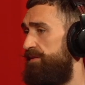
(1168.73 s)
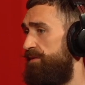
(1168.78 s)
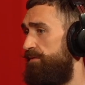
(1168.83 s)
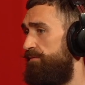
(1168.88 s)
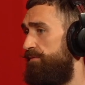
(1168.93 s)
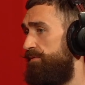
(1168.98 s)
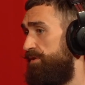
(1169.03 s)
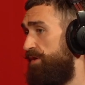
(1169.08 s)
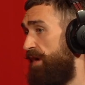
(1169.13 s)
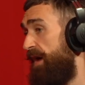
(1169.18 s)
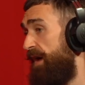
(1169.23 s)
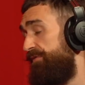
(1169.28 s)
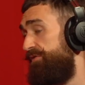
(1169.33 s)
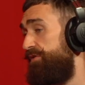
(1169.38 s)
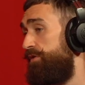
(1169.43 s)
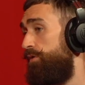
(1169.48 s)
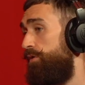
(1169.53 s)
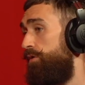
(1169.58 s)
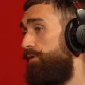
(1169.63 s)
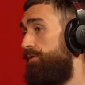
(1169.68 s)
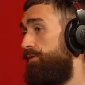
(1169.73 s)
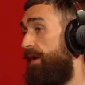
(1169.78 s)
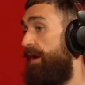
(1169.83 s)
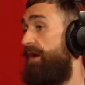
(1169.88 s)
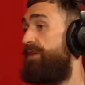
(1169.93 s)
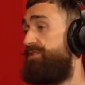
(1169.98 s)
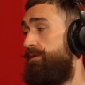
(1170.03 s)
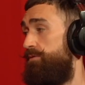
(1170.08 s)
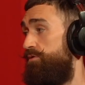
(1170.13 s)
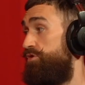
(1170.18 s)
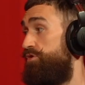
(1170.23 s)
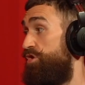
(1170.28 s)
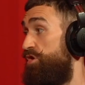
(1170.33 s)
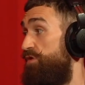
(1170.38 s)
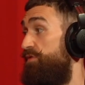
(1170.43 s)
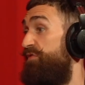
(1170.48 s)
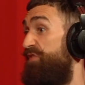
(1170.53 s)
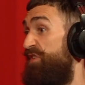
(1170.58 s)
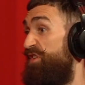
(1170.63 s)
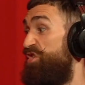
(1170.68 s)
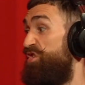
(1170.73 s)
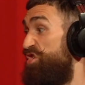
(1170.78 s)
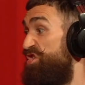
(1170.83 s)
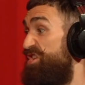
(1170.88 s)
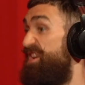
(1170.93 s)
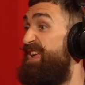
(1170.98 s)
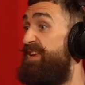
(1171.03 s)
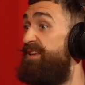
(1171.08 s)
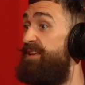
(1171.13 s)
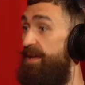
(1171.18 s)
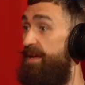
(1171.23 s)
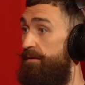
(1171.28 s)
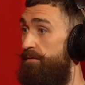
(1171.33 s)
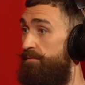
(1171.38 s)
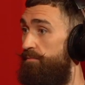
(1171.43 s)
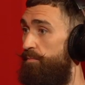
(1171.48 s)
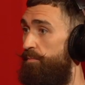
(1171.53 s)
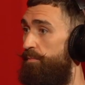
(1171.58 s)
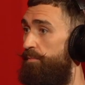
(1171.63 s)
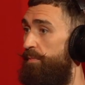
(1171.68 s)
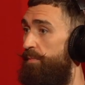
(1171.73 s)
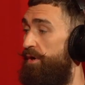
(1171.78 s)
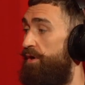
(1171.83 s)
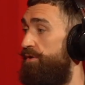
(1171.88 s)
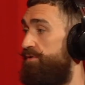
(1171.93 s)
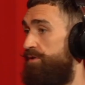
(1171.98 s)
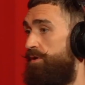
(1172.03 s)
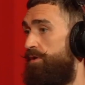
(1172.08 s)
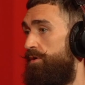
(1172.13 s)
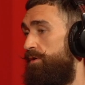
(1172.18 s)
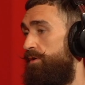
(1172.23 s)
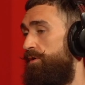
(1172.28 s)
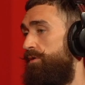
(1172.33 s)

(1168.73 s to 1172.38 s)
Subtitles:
Do you have to go? Like, as in, do you feel you need it? Because